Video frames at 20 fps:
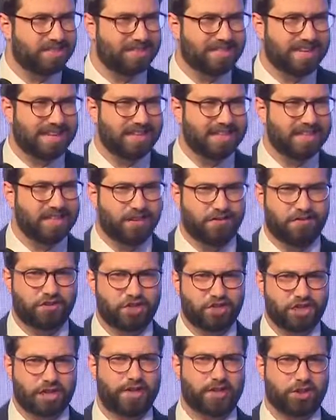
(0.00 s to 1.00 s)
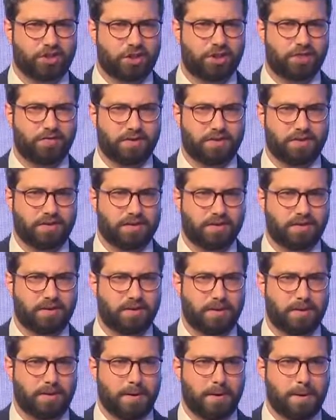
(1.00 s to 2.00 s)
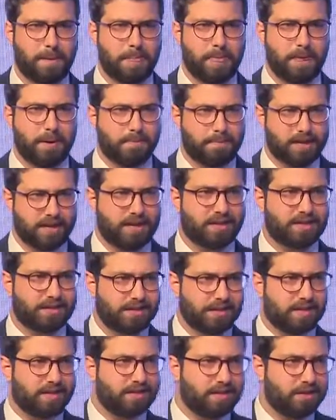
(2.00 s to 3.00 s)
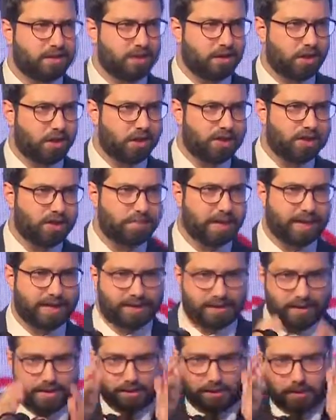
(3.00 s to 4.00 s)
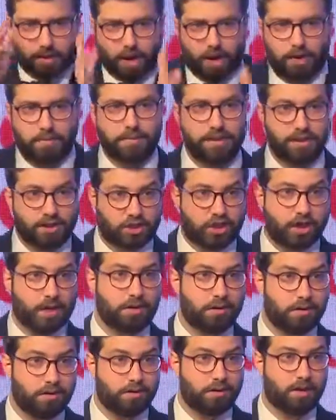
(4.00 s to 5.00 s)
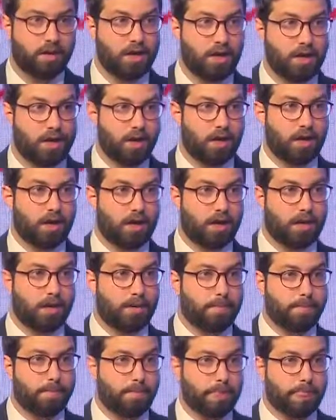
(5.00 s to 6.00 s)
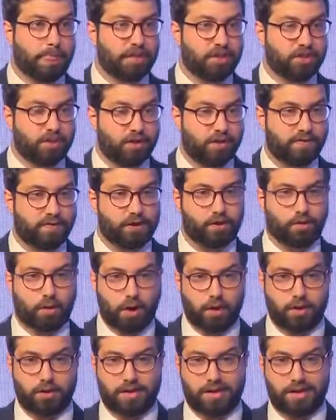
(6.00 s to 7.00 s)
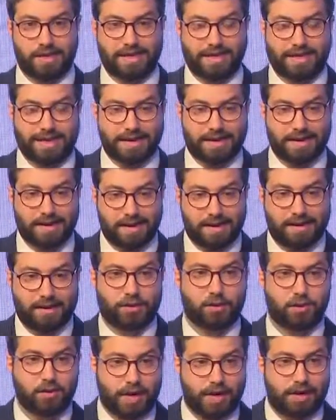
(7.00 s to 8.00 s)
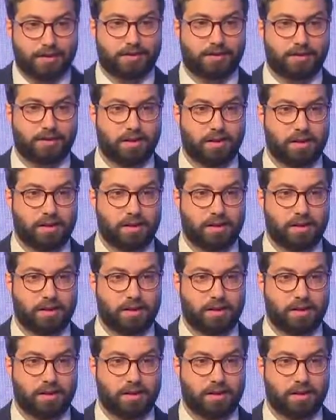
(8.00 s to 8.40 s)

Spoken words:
this idea of shared services. Because citizens are expecting an omni-channel service where they can interact